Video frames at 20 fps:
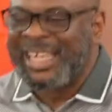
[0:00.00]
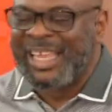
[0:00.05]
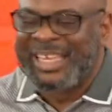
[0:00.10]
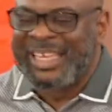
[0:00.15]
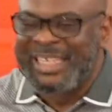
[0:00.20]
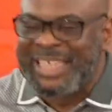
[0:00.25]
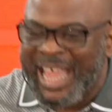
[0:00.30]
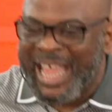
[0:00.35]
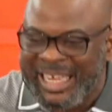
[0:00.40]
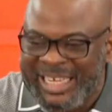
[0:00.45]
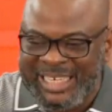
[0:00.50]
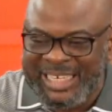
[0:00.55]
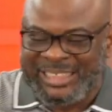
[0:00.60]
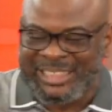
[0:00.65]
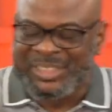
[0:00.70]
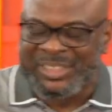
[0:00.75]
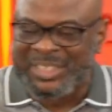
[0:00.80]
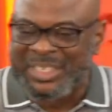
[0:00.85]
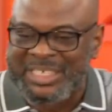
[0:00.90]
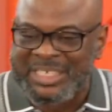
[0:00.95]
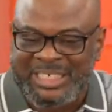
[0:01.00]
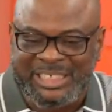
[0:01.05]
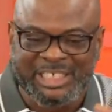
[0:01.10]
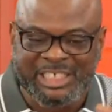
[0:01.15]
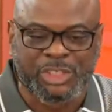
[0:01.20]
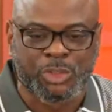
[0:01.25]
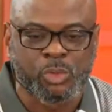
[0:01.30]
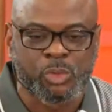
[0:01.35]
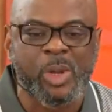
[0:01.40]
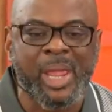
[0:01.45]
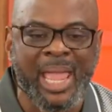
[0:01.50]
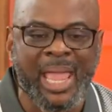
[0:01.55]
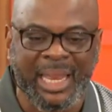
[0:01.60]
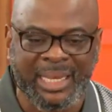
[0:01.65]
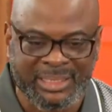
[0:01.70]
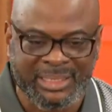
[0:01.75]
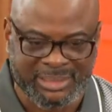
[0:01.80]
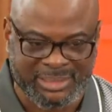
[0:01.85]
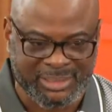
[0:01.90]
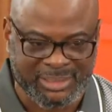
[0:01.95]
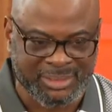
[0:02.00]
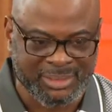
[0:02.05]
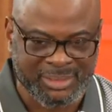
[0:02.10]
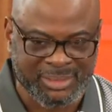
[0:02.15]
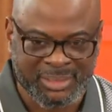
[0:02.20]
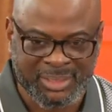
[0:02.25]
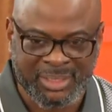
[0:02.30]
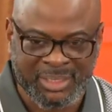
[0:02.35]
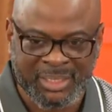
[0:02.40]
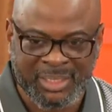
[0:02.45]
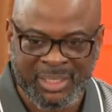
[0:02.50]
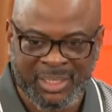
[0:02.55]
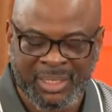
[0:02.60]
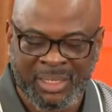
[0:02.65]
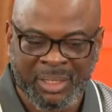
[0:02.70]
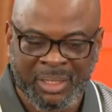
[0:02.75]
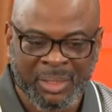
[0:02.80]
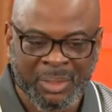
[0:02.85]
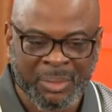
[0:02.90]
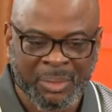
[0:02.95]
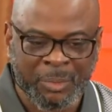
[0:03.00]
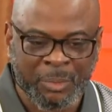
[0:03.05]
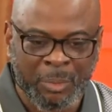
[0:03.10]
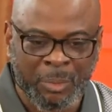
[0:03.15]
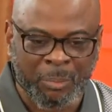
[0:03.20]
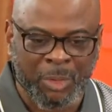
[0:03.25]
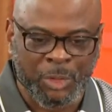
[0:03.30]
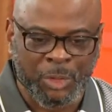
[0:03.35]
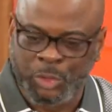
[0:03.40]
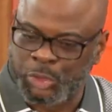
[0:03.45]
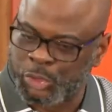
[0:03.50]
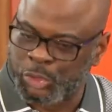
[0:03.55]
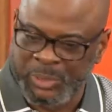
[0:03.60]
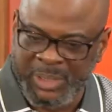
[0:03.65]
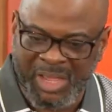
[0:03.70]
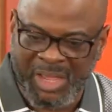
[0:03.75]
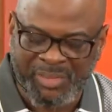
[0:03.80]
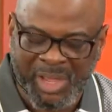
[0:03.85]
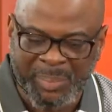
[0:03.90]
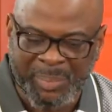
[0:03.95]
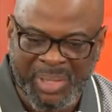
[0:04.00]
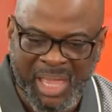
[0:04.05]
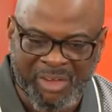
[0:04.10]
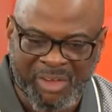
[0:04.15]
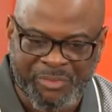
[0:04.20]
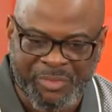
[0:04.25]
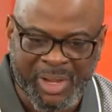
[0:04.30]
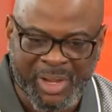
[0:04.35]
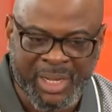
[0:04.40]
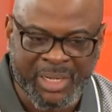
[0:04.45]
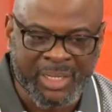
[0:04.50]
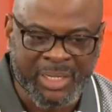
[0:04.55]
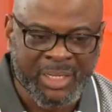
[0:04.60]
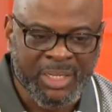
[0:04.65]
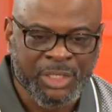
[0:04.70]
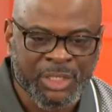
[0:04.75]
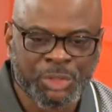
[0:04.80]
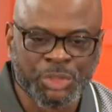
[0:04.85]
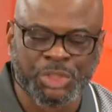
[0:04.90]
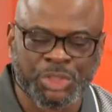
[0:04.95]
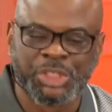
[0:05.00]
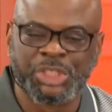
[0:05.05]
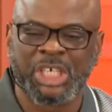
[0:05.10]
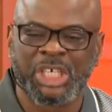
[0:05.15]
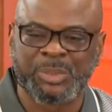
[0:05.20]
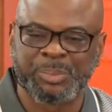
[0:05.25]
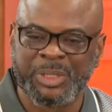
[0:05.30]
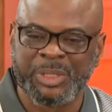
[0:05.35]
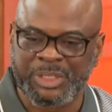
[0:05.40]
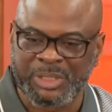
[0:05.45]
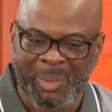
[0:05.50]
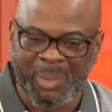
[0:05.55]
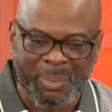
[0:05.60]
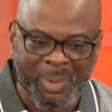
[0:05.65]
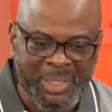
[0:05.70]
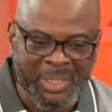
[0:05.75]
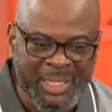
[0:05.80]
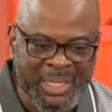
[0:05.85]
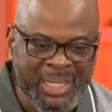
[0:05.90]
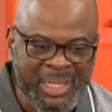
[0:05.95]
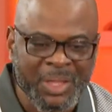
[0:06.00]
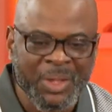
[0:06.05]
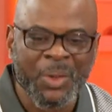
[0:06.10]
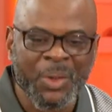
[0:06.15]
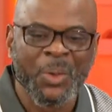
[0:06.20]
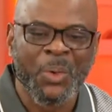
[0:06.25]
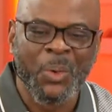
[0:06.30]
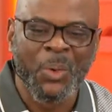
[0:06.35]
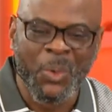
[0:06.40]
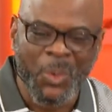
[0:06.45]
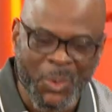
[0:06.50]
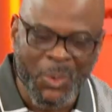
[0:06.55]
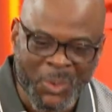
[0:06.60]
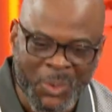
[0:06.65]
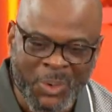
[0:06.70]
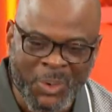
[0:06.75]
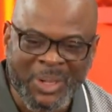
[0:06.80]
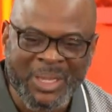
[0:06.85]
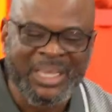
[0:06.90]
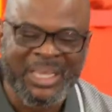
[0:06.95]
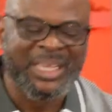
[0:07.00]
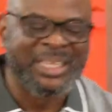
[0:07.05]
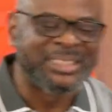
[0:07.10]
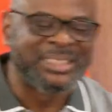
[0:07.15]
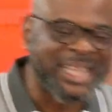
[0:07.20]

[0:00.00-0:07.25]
that, listen, this is reality. But you should never be afraid. You should just be somebody who is